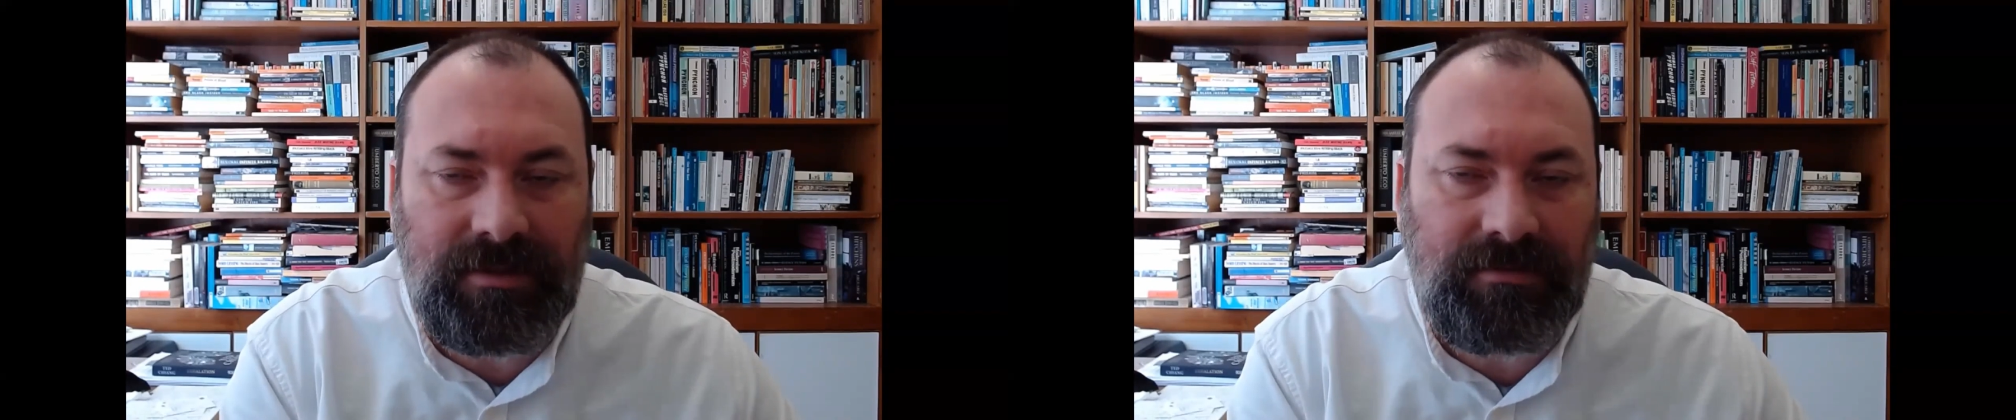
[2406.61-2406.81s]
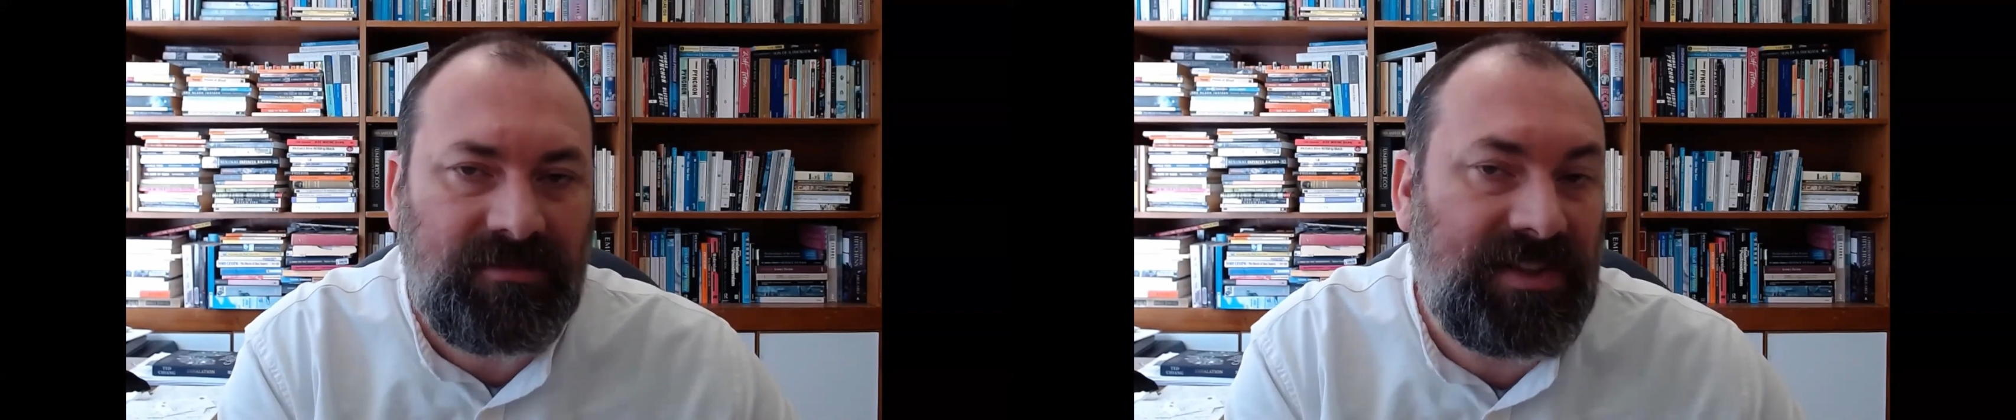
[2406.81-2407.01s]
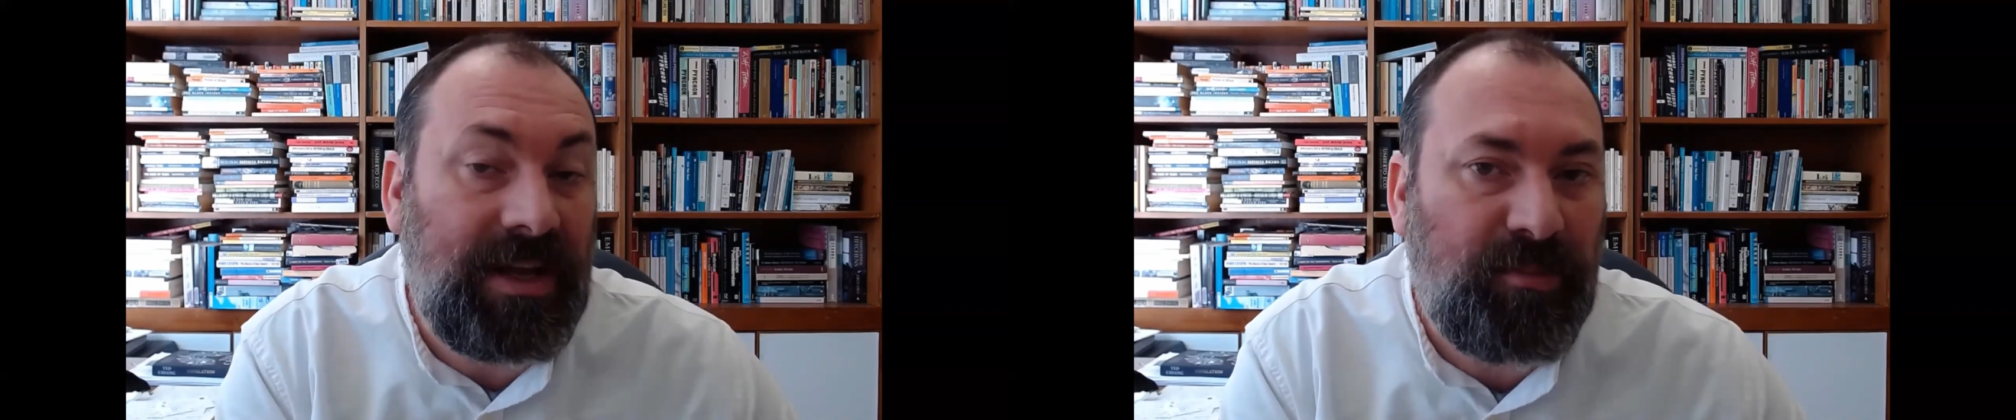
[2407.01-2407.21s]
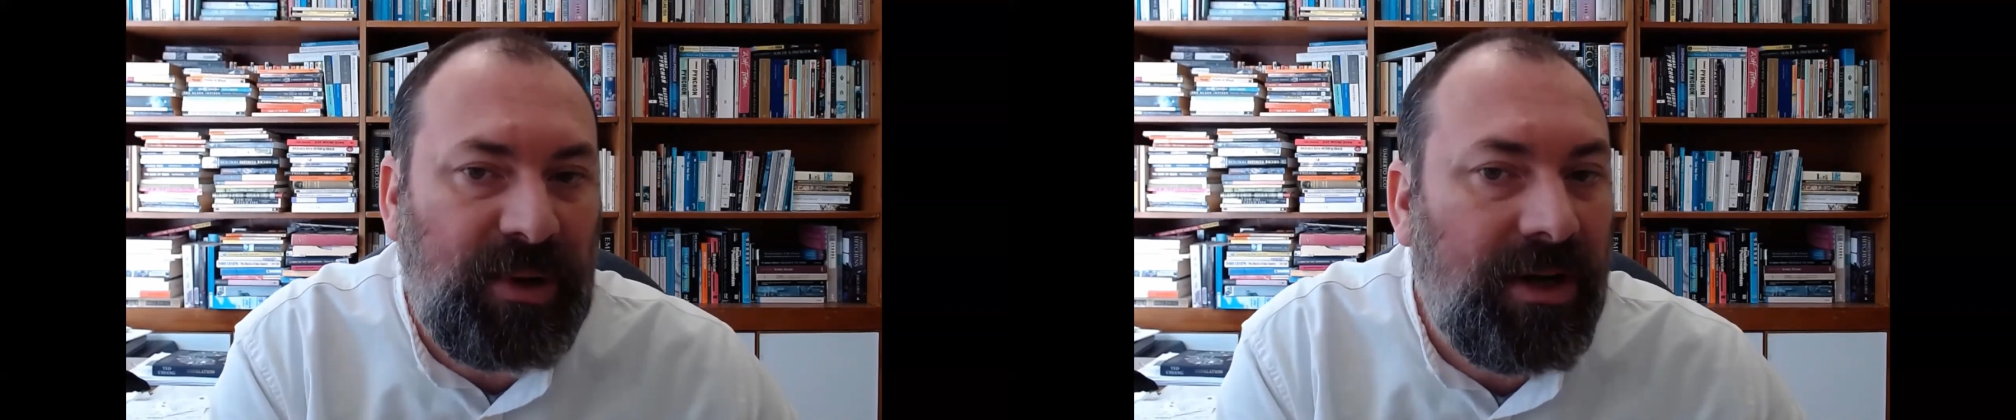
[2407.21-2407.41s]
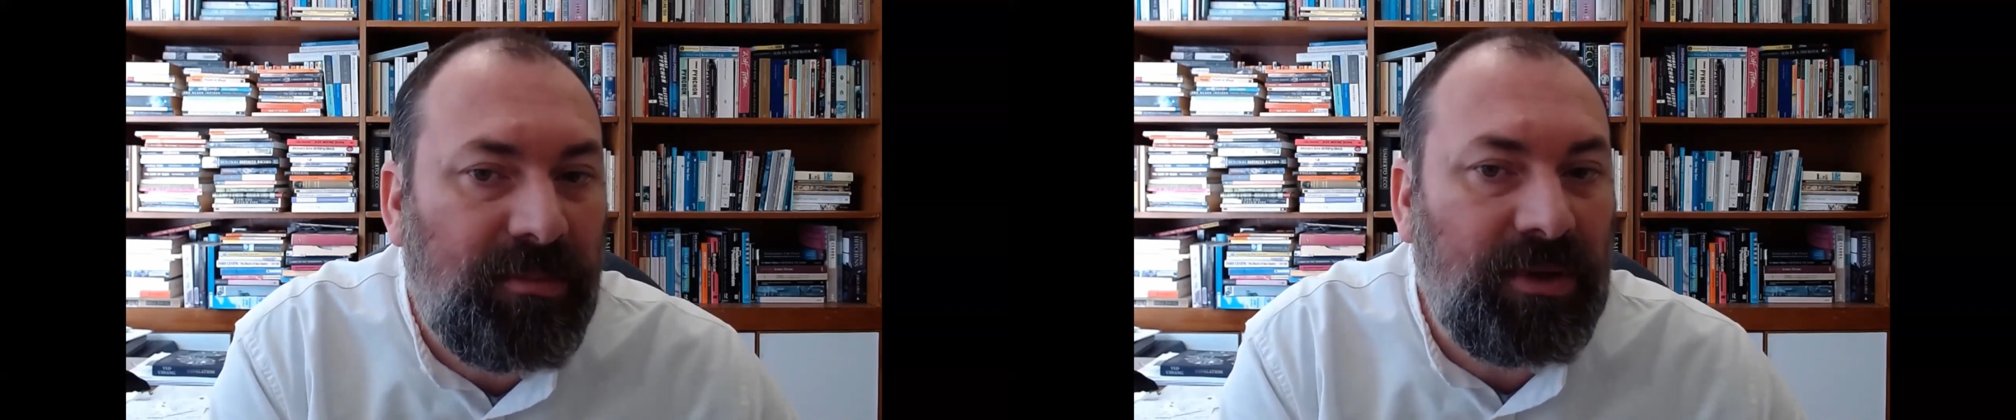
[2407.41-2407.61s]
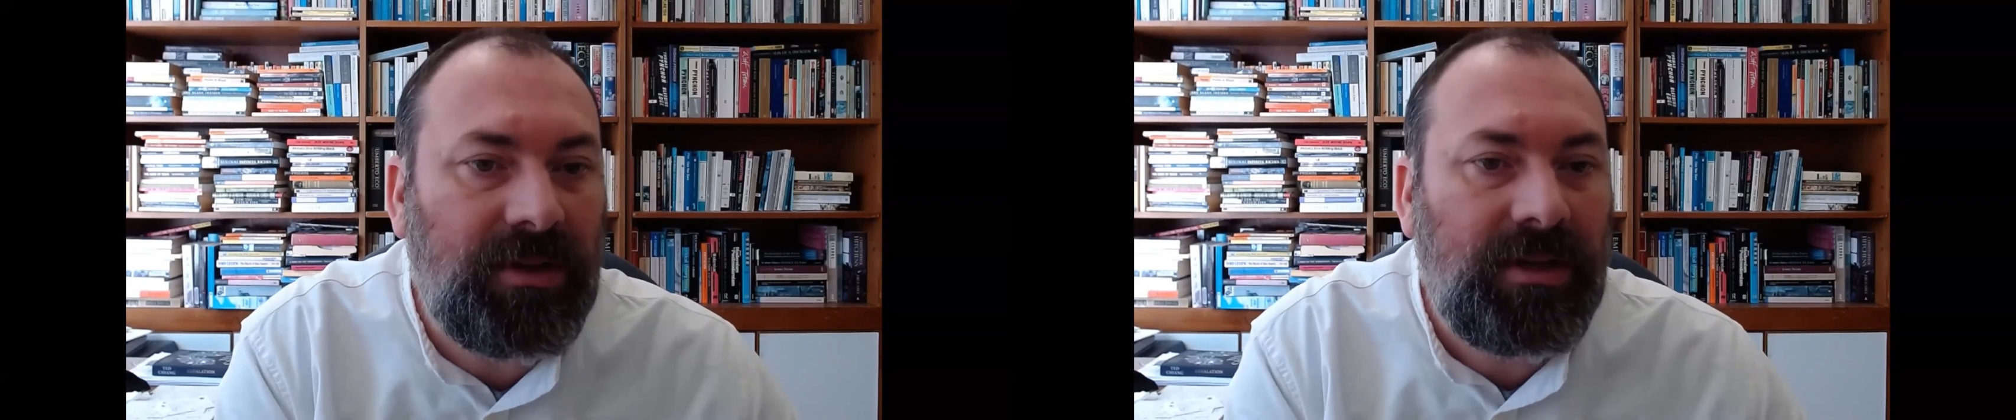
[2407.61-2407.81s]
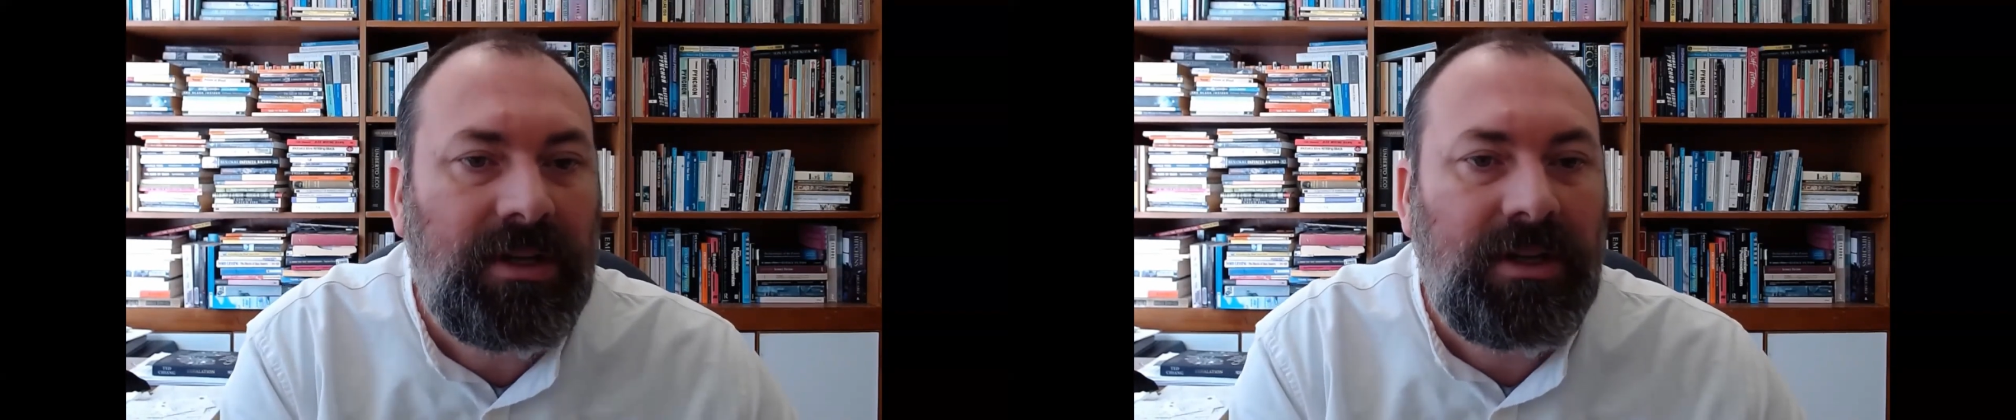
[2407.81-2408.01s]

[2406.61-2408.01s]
say, purple